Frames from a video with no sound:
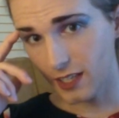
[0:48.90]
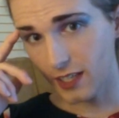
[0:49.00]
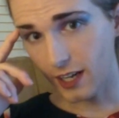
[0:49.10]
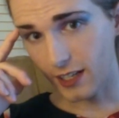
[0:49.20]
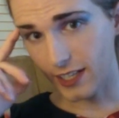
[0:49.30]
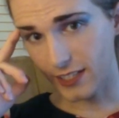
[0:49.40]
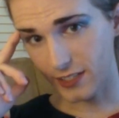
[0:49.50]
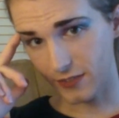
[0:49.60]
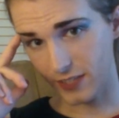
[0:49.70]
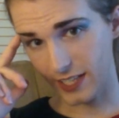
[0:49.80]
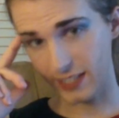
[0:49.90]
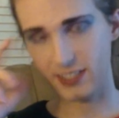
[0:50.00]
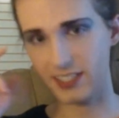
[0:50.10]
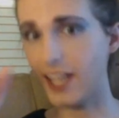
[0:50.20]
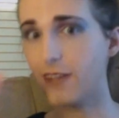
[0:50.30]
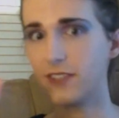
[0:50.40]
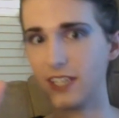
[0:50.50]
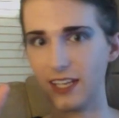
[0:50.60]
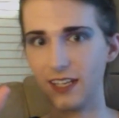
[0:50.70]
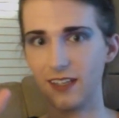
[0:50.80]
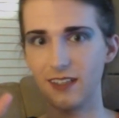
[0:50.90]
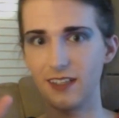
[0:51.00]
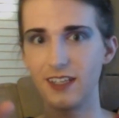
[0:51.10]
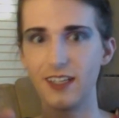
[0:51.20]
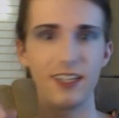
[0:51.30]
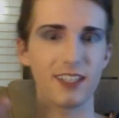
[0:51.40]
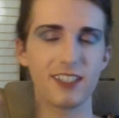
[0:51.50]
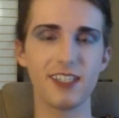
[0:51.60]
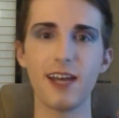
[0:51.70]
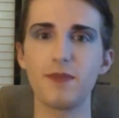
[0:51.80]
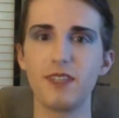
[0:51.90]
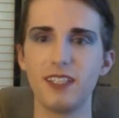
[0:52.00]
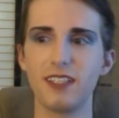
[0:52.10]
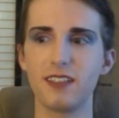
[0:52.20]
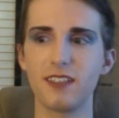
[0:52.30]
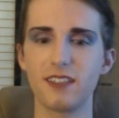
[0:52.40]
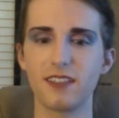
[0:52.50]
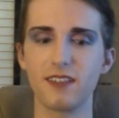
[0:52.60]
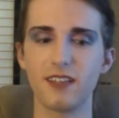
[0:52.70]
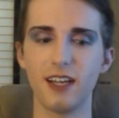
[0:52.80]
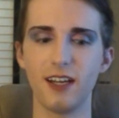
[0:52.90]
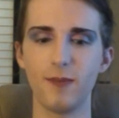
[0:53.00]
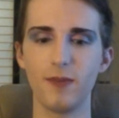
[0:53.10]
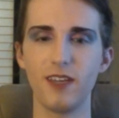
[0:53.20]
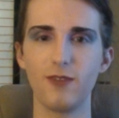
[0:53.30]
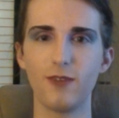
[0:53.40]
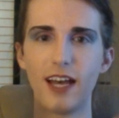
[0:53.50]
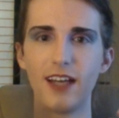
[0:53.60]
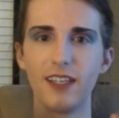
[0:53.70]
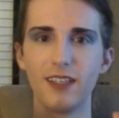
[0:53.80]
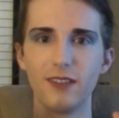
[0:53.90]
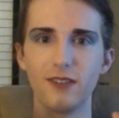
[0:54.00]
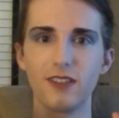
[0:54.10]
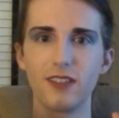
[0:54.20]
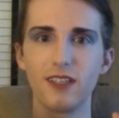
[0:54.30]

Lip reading: all kinds of things, safety, acceptance, being valued.